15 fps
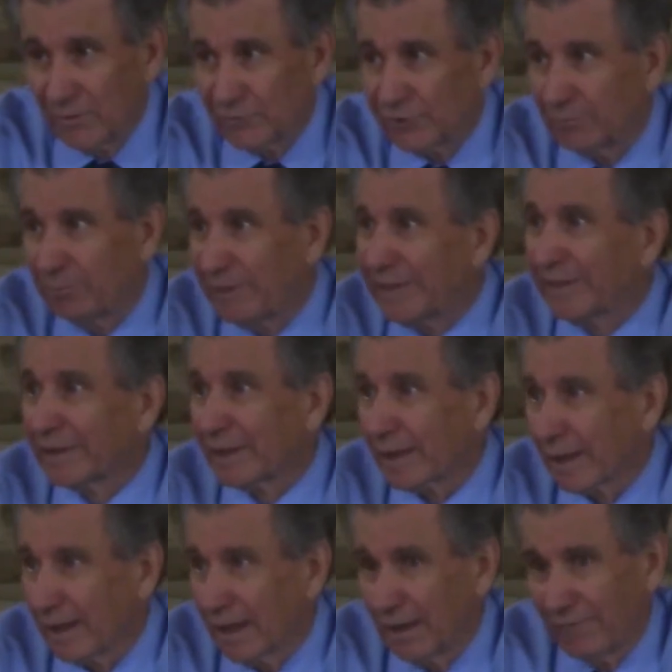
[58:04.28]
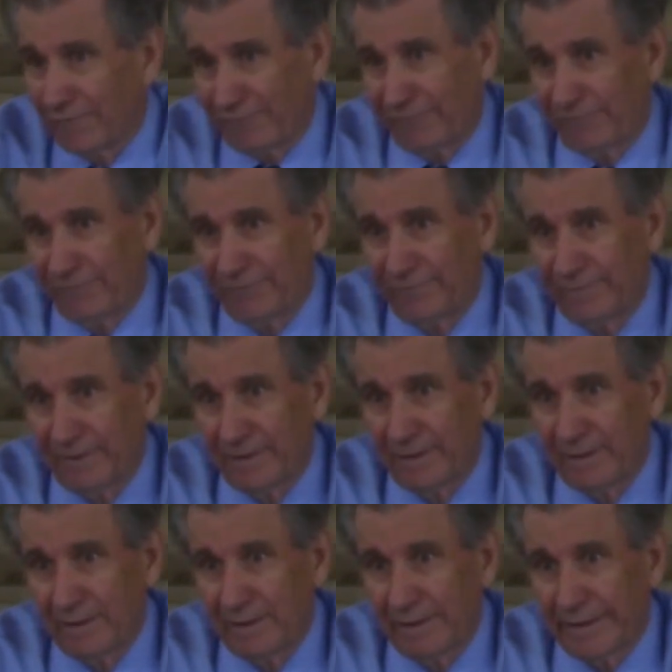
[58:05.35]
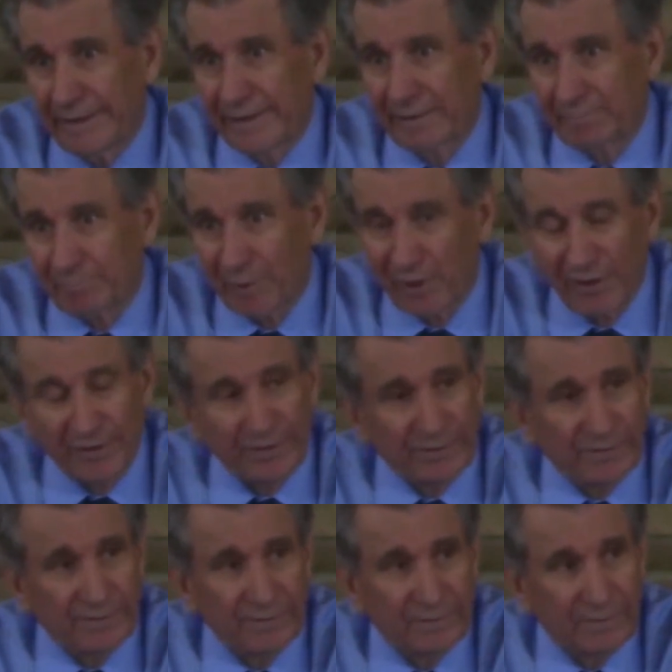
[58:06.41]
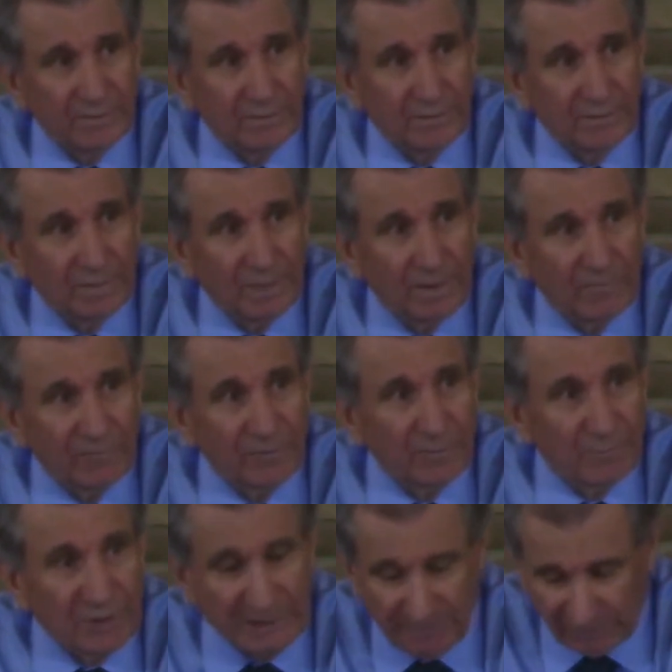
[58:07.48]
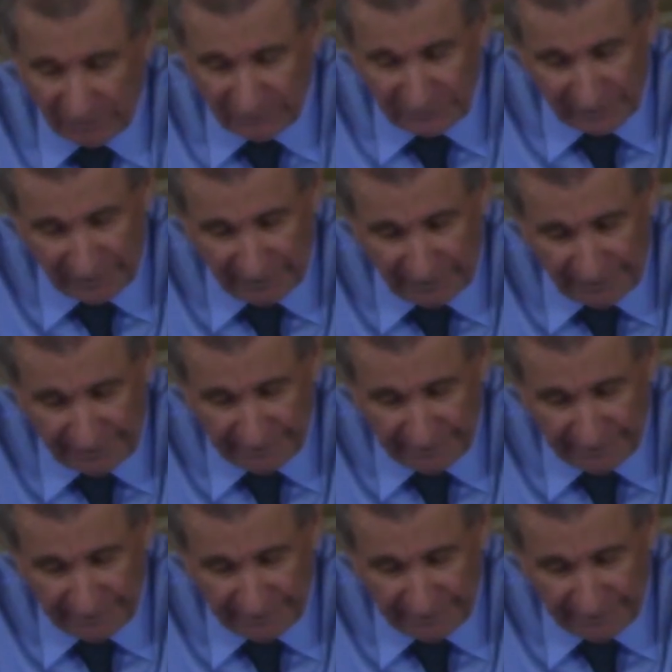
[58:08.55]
should be a love and a burden for the people of God.